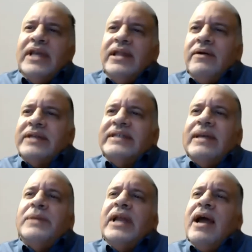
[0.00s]
that they're
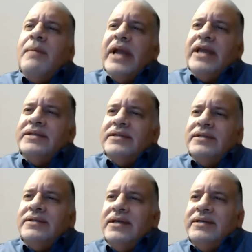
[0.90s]
accepting nominations?